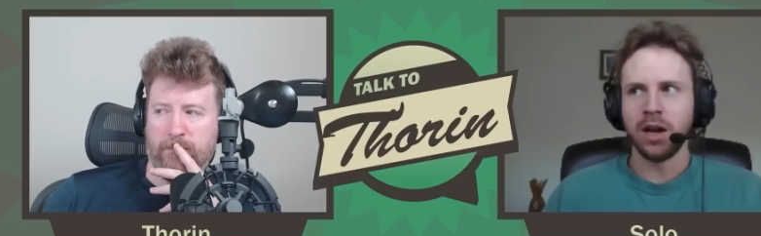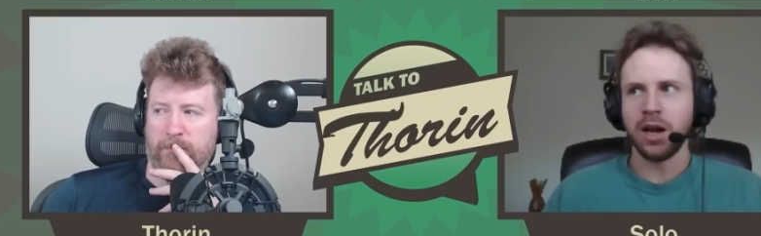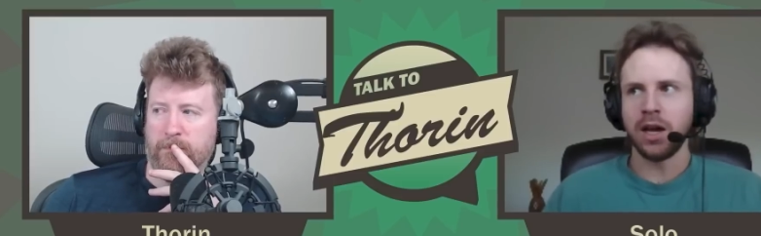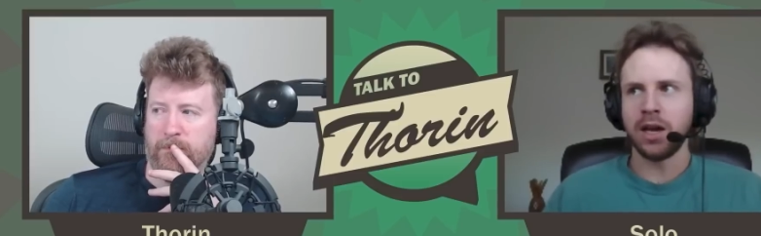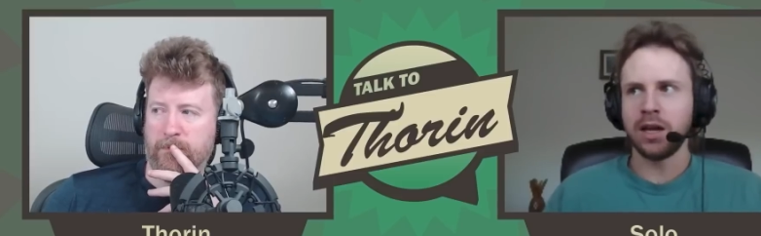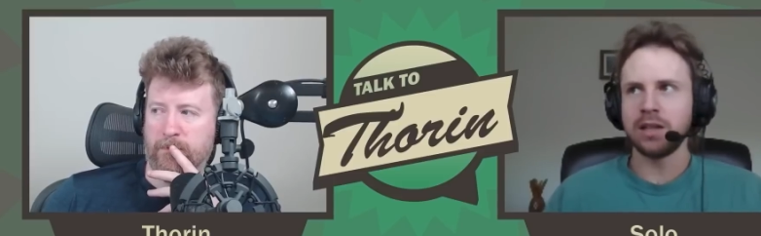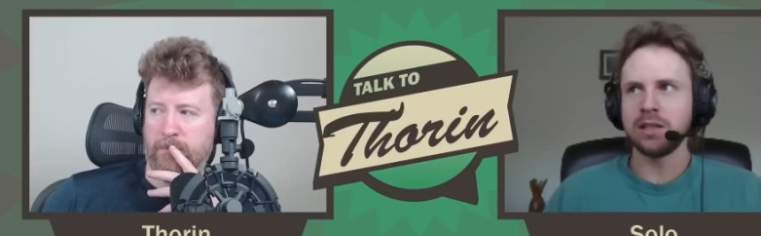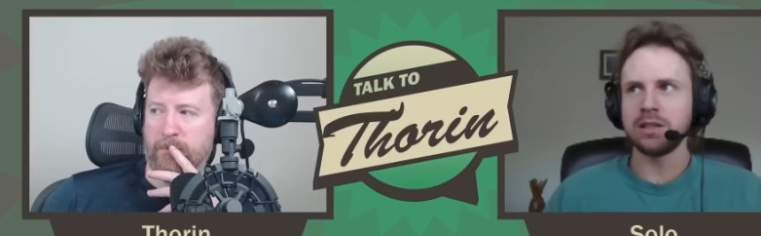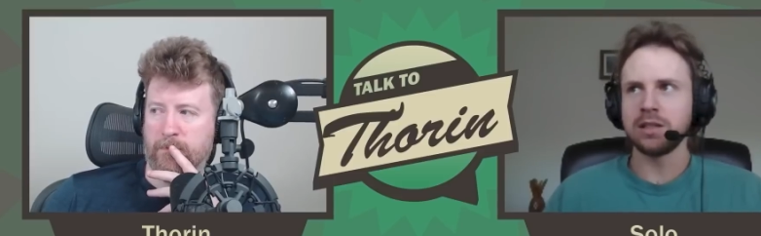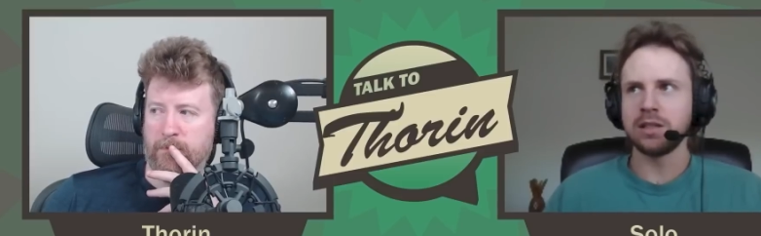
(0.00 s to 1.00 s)

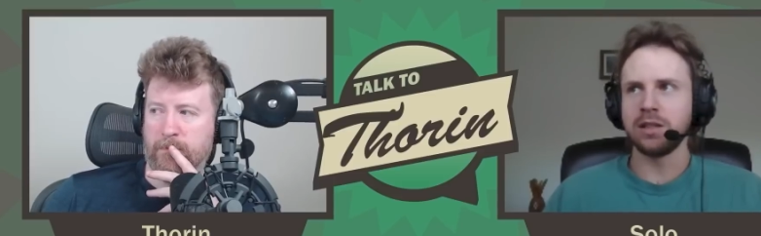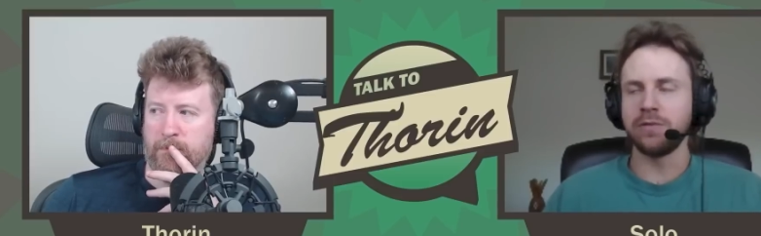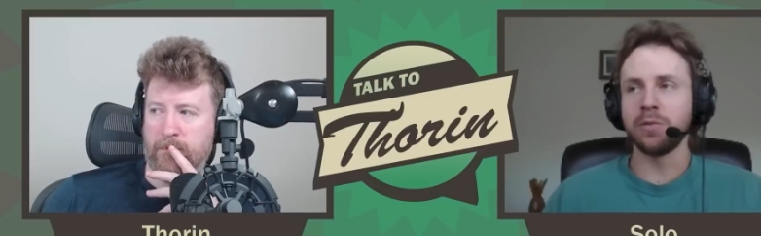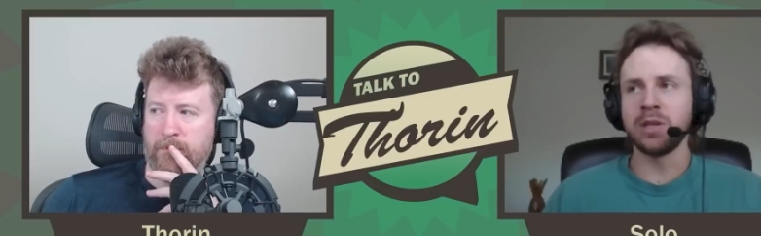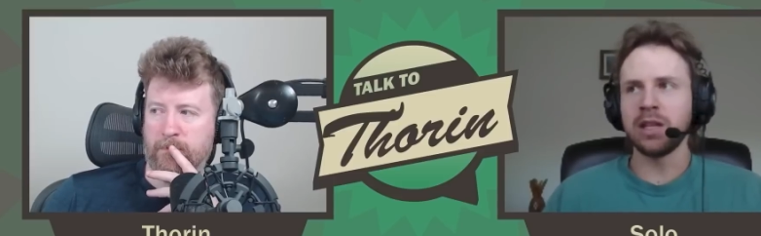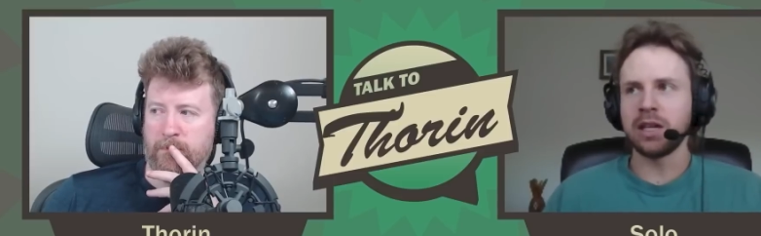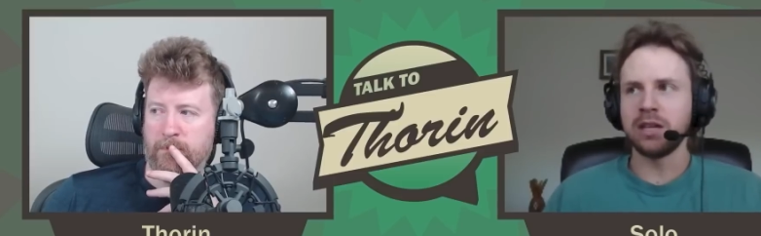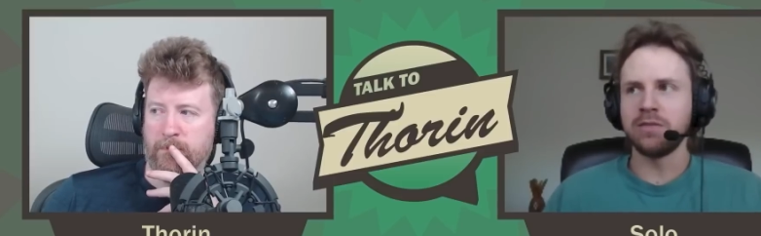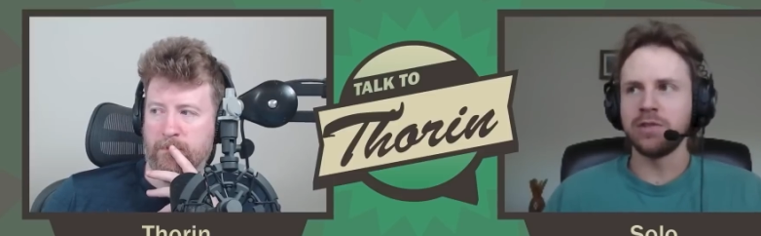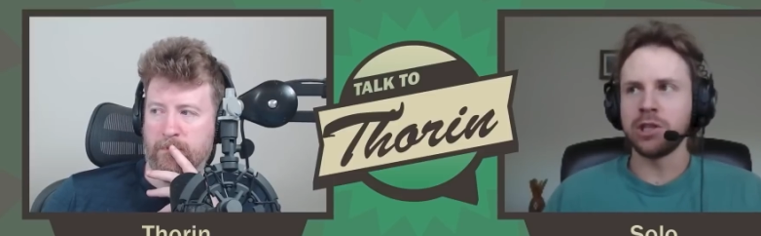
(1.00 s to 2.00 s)
Speaker 1: And for me, like,
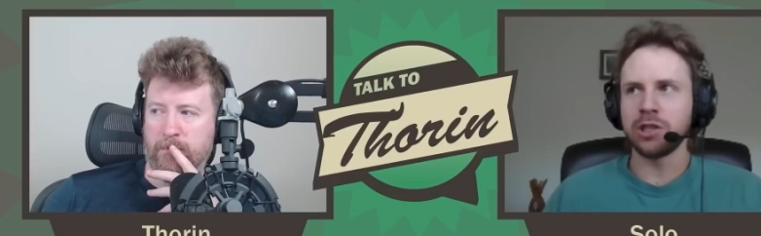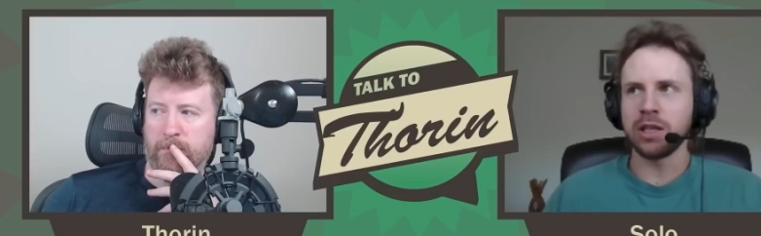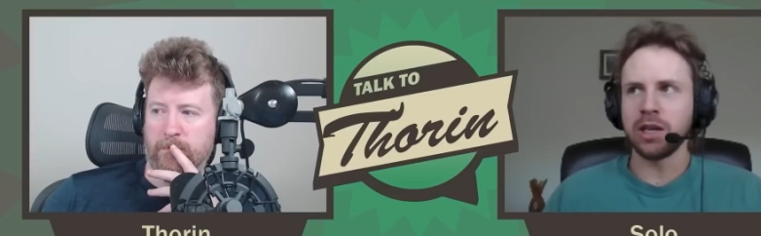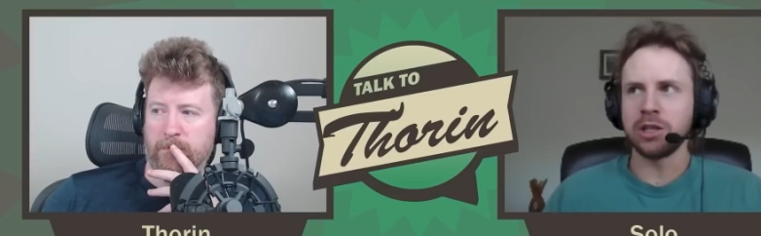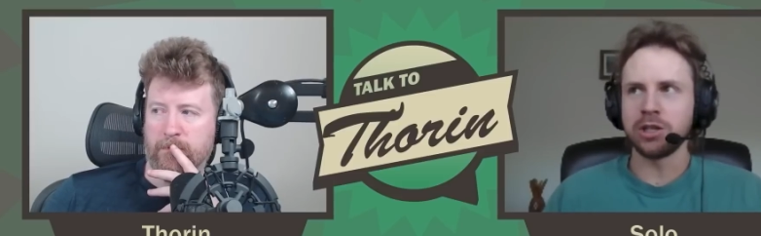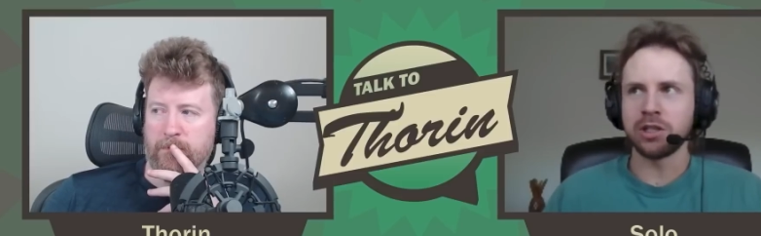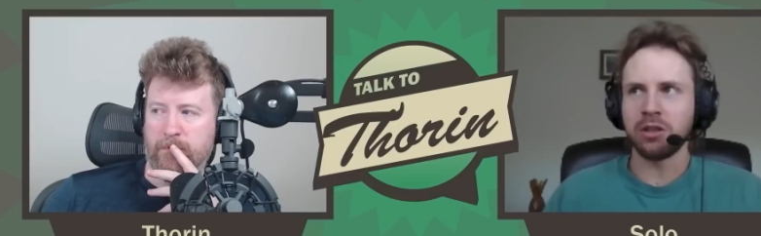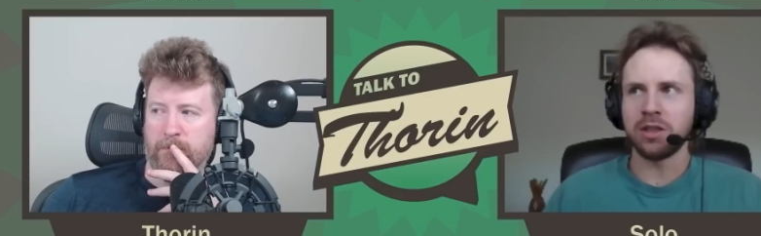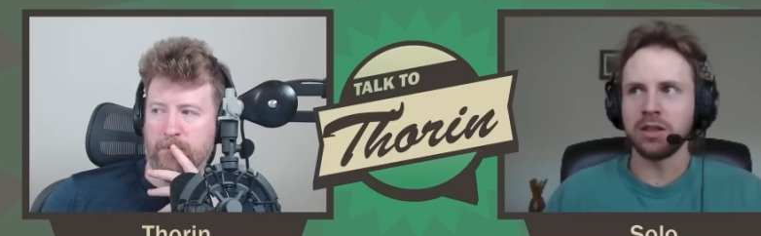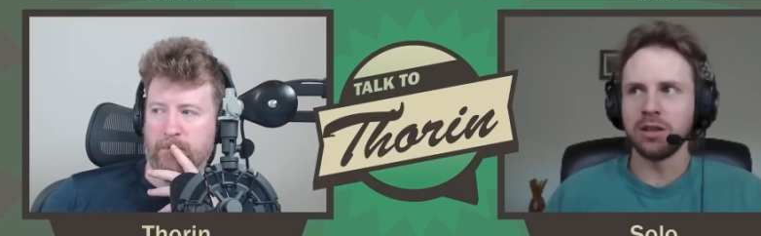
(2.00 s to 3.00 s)
individually, I just
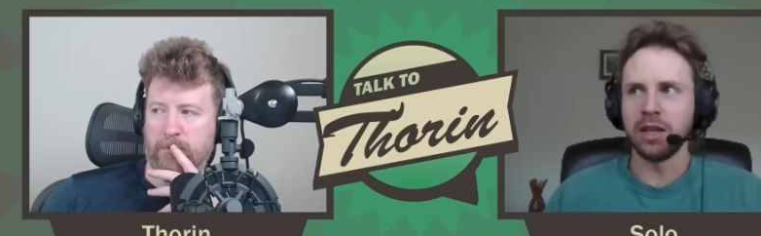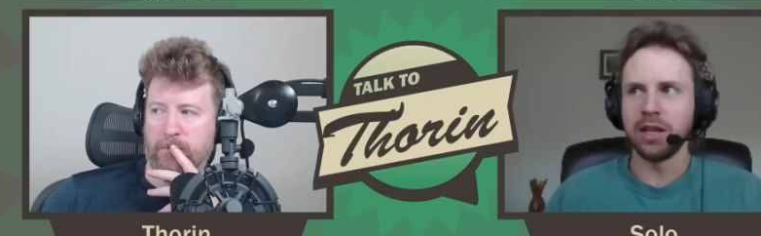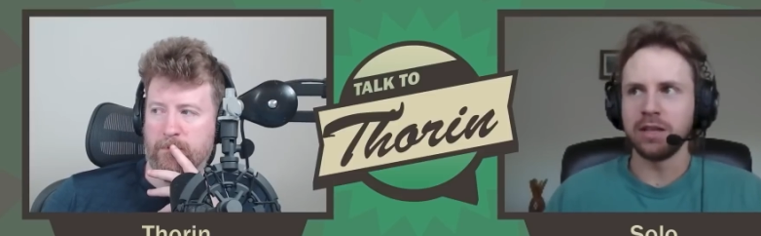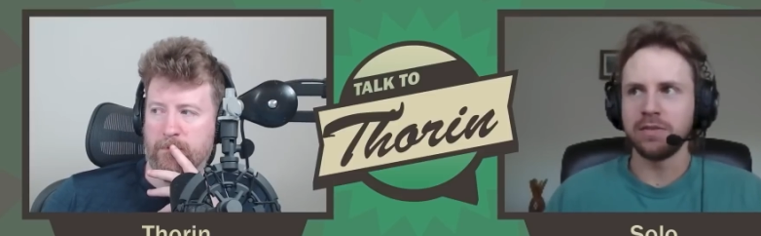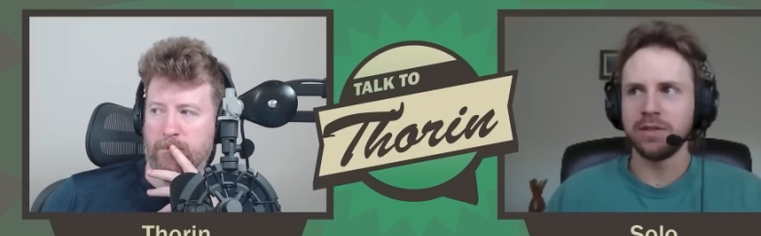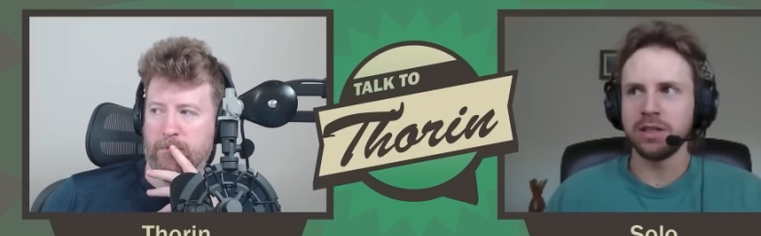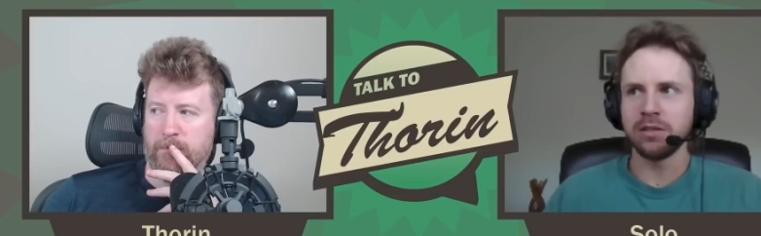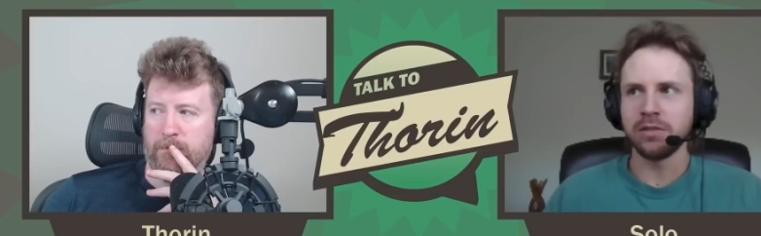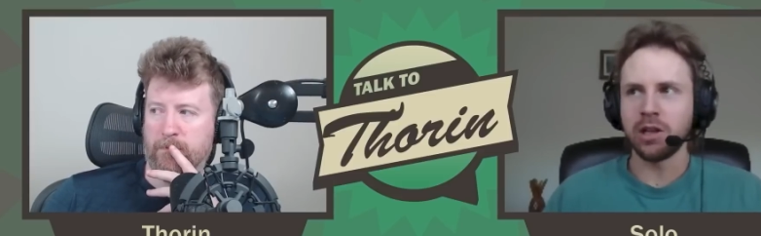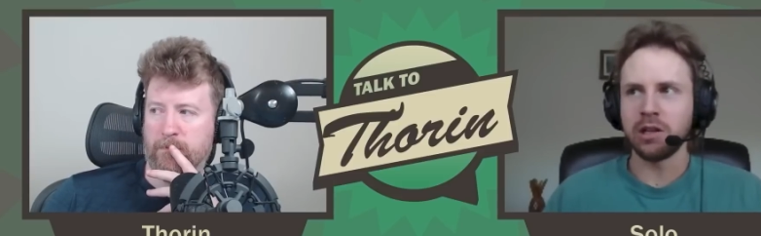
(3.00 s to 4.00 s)
thought that the laning
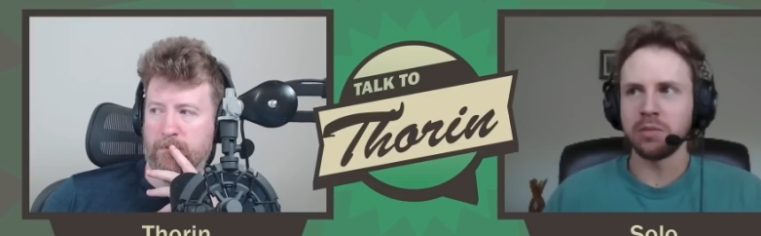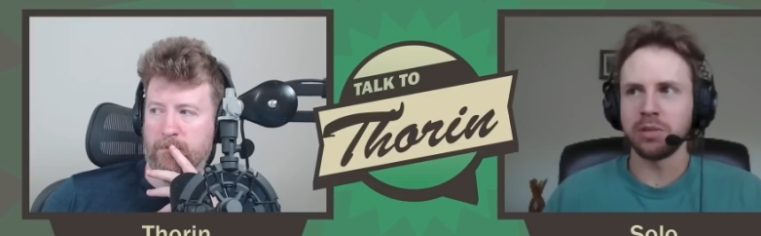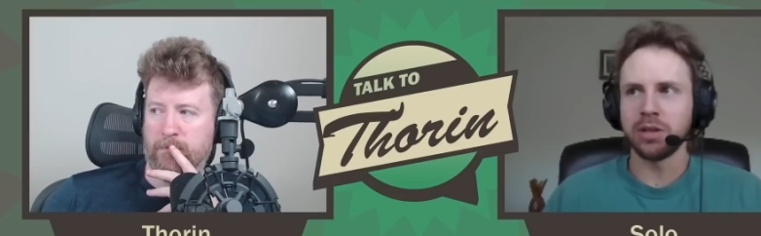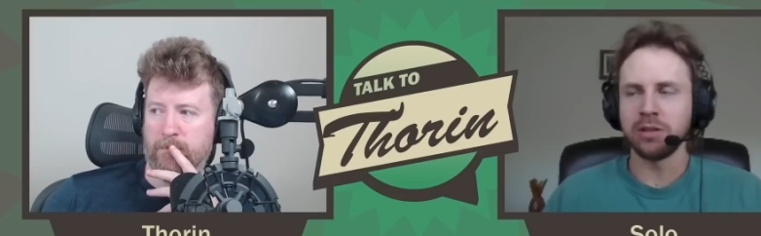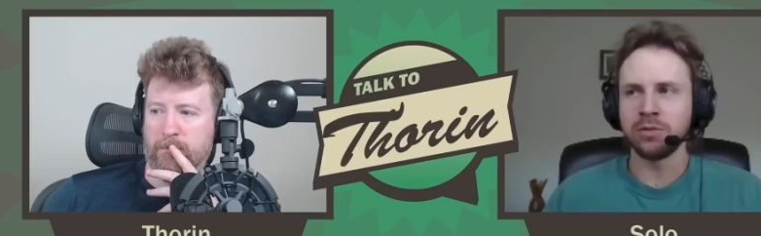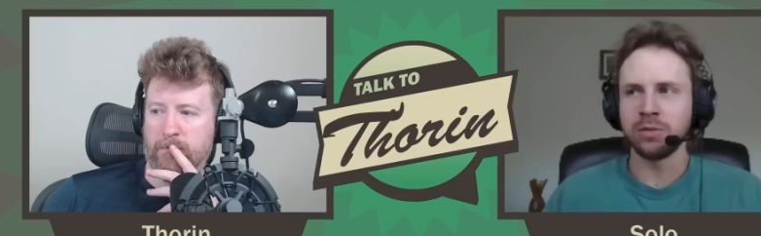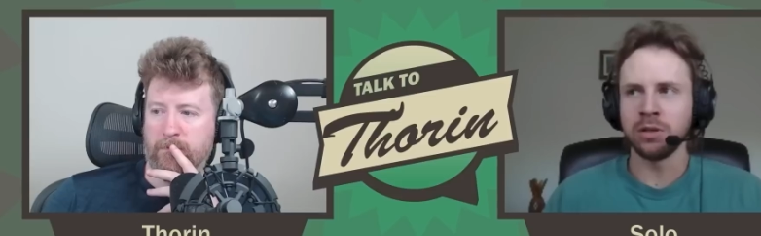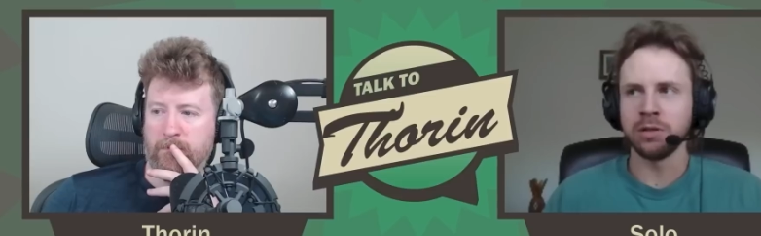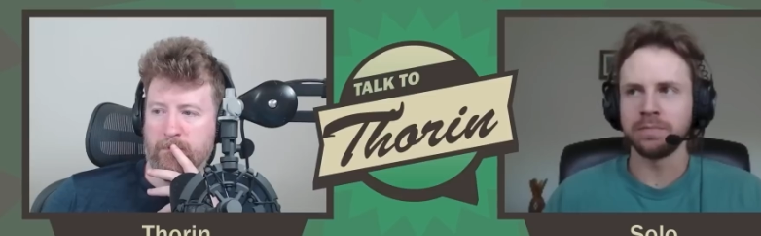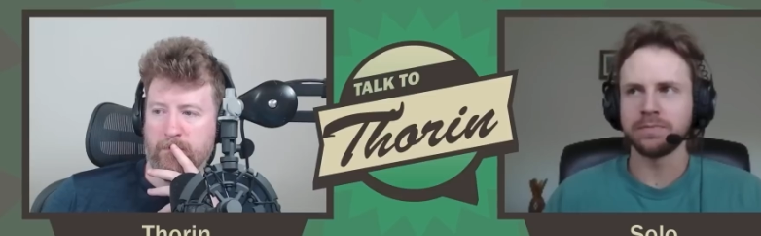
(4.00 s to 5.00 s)
phase of a lot of the players
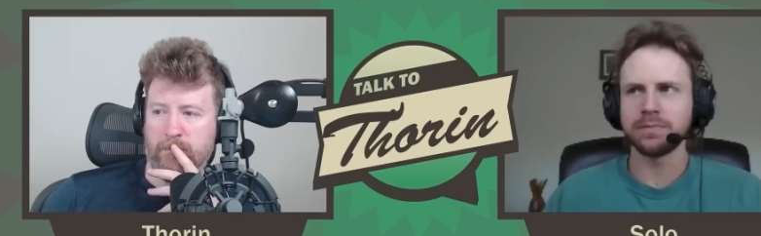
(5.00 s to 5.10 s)
were